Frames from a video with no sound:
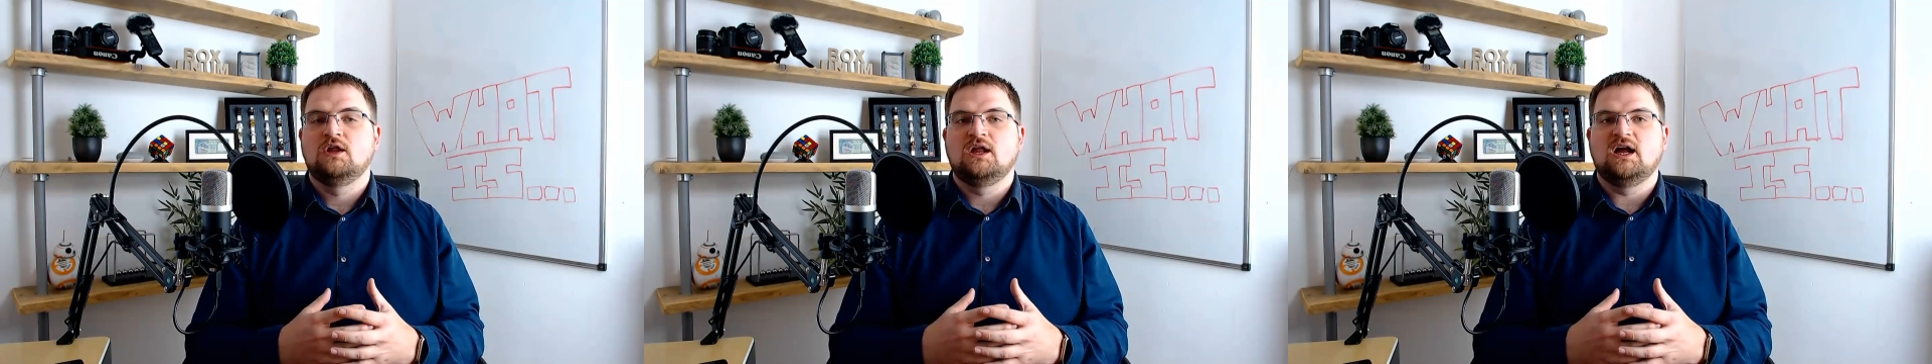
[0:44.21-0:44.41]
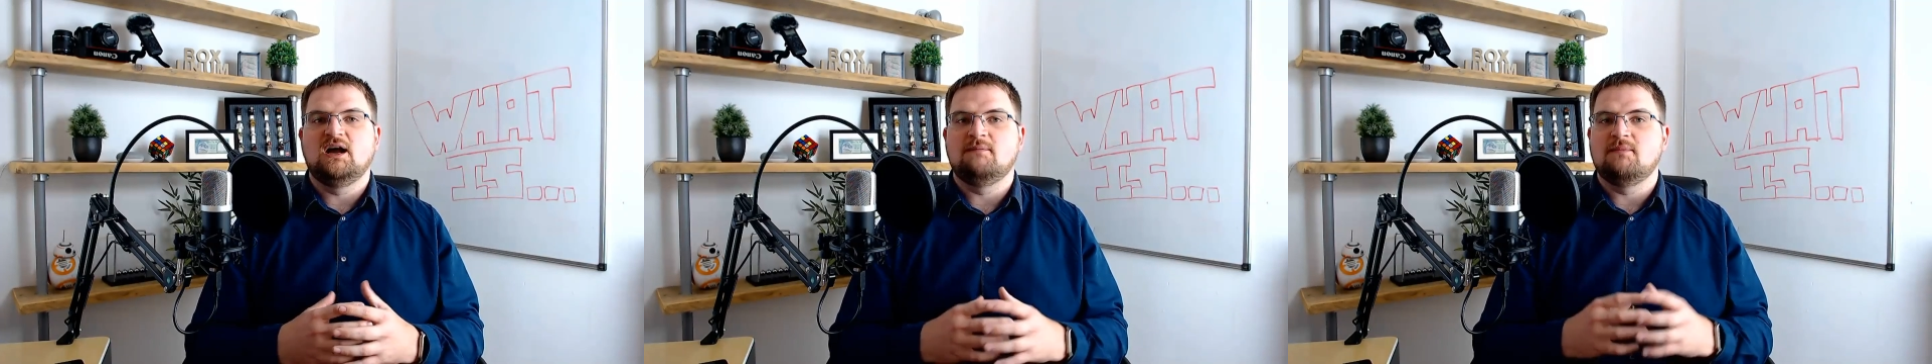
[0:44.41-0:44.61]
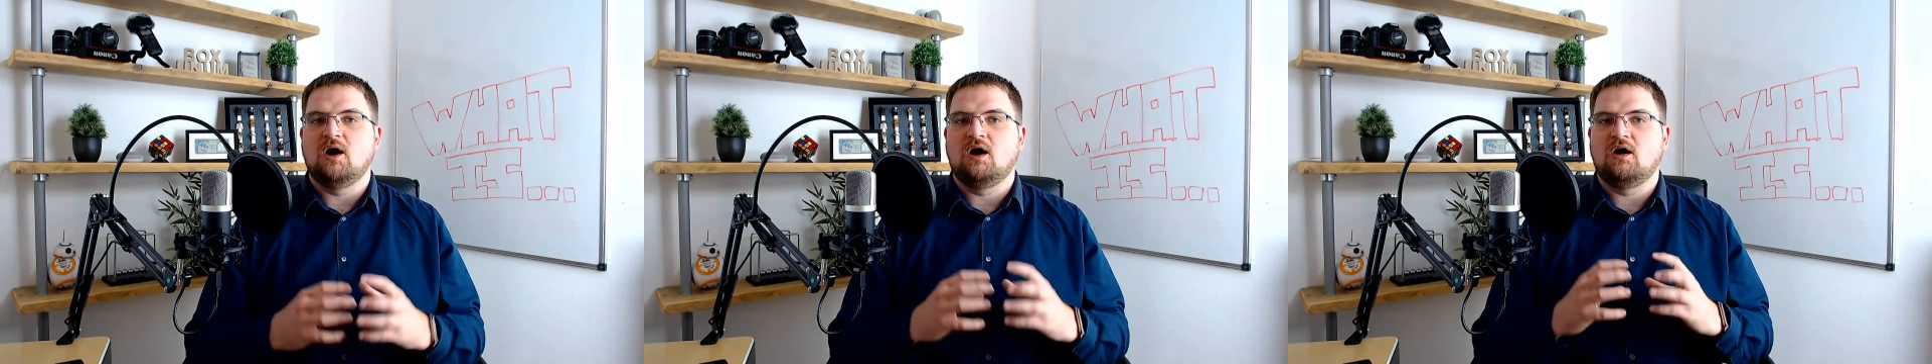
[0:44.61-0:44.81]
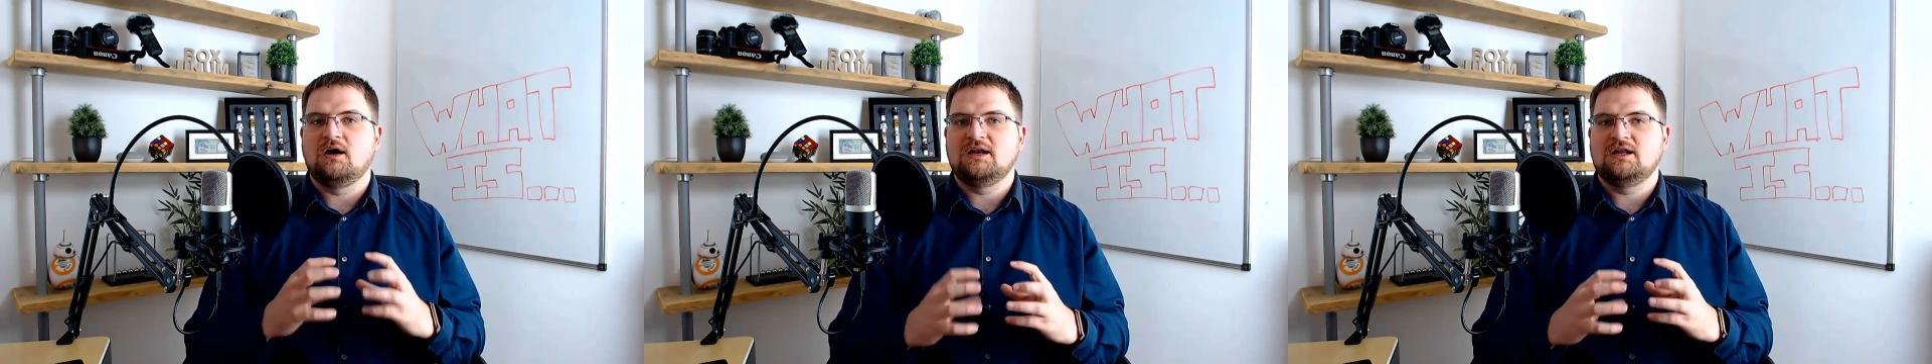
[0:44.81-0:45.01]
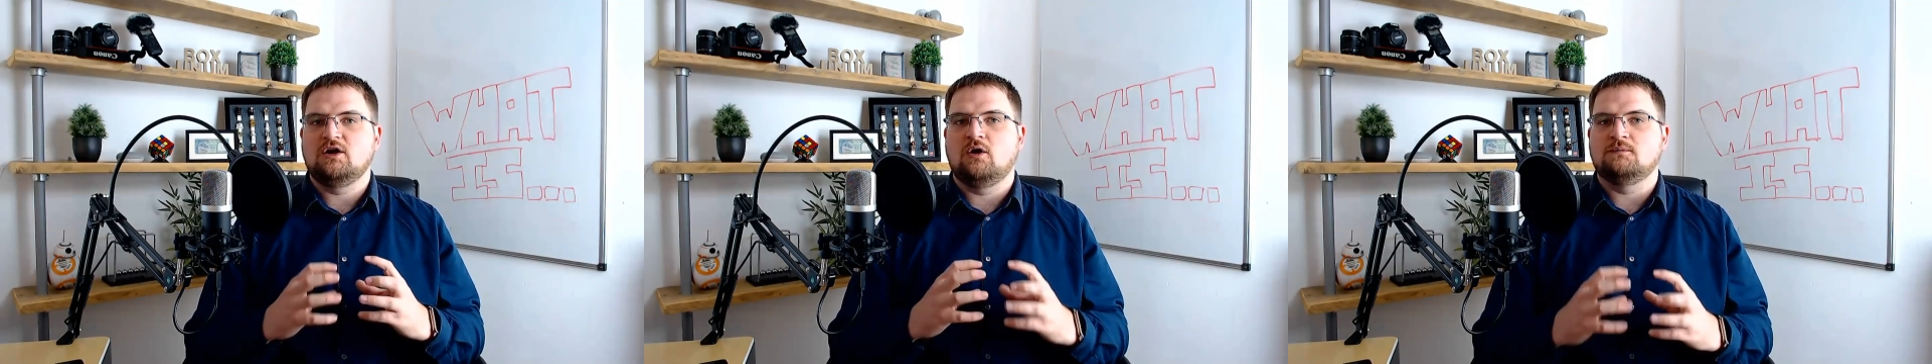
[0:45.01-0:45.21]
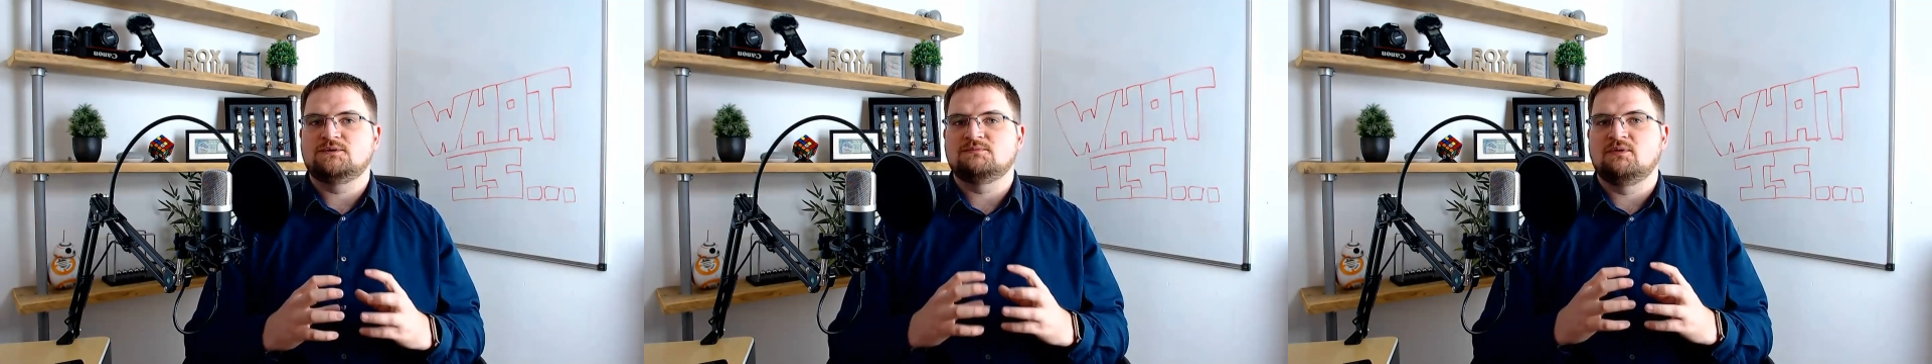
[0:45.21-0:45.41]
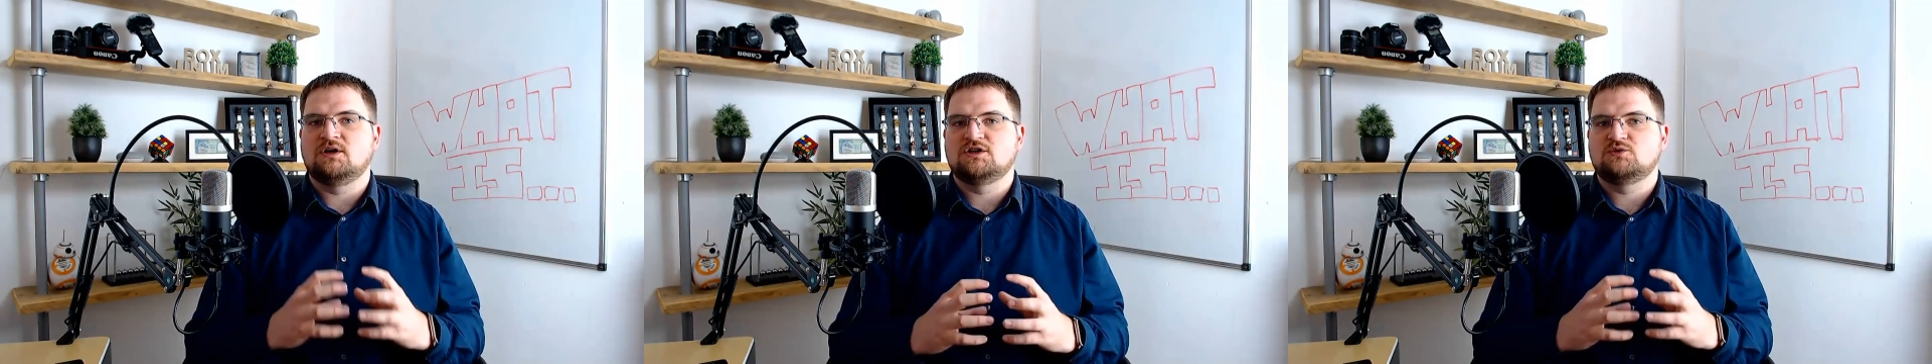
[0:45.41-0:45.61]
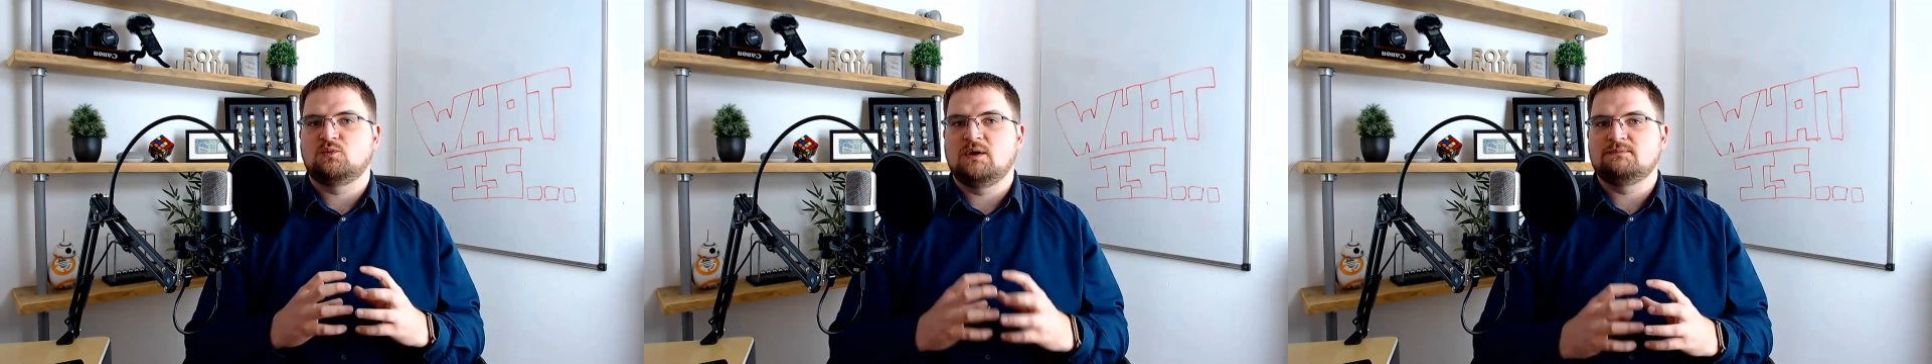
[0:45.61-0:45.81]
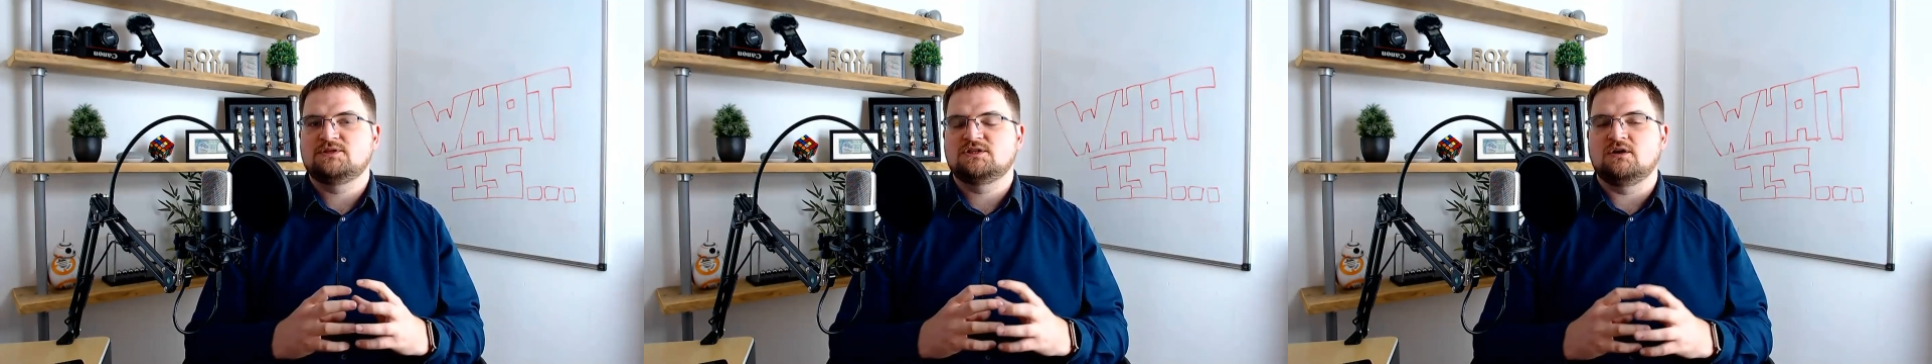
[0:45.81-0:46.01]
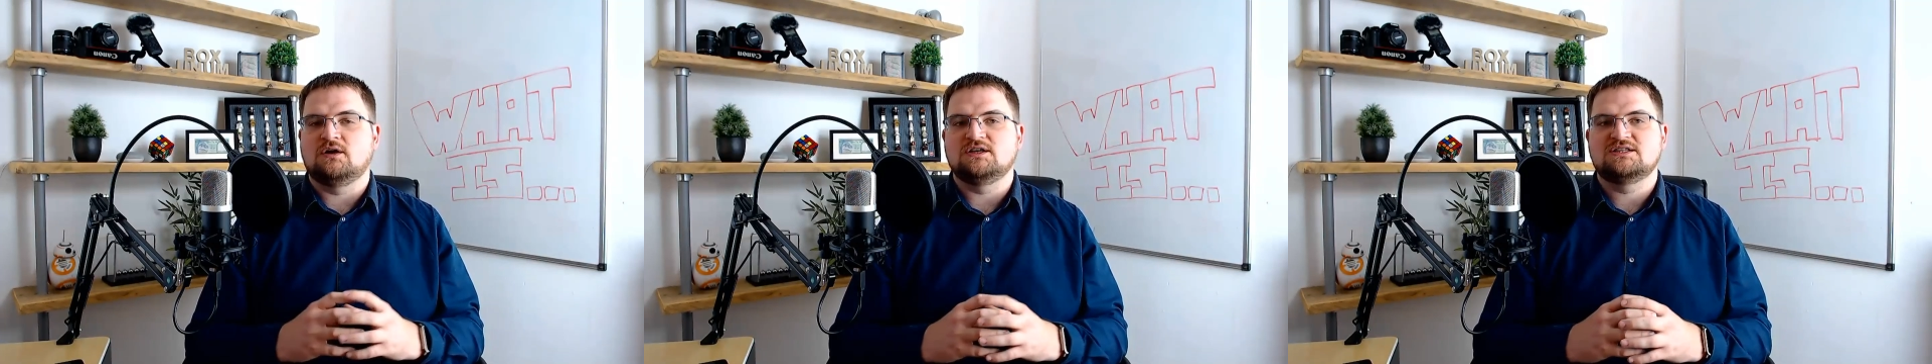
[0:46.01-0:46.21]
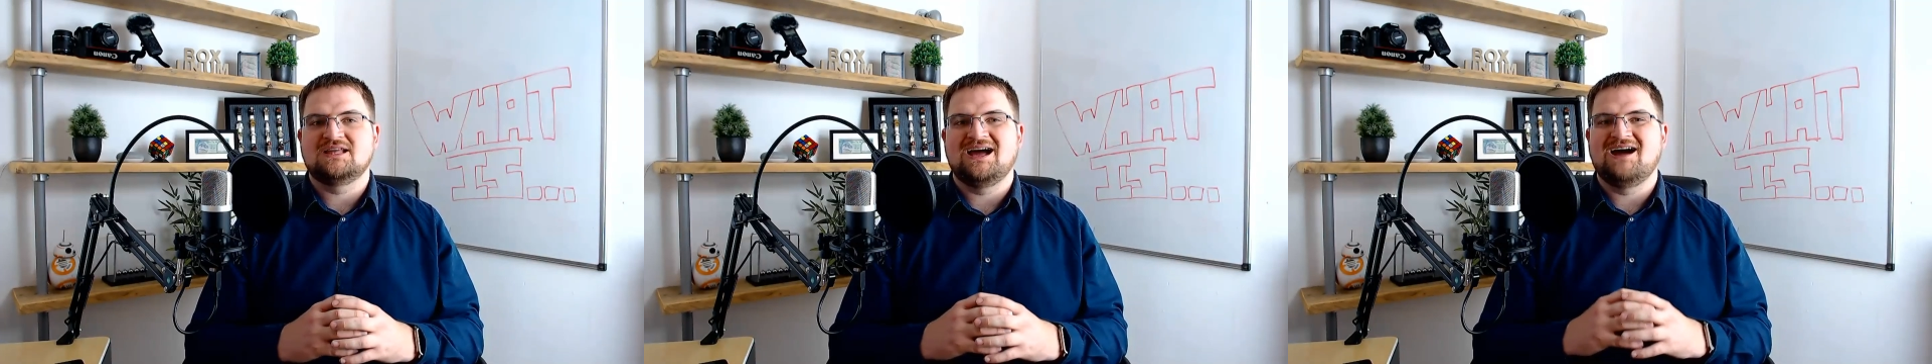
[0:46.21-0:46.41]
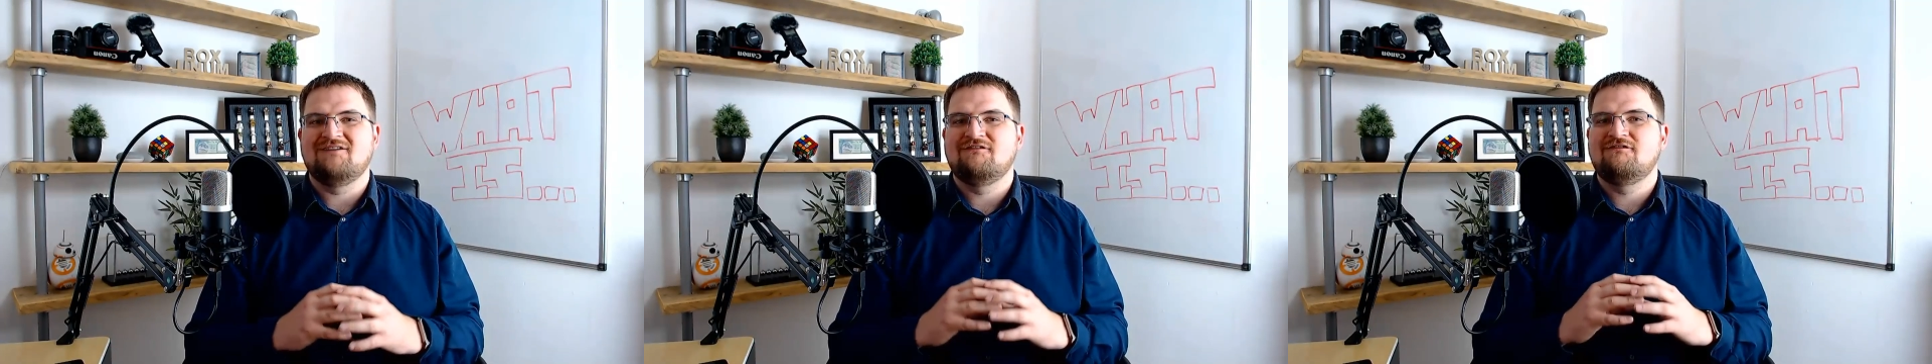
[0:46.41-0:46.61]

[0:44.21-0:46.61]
highly optimized websites that have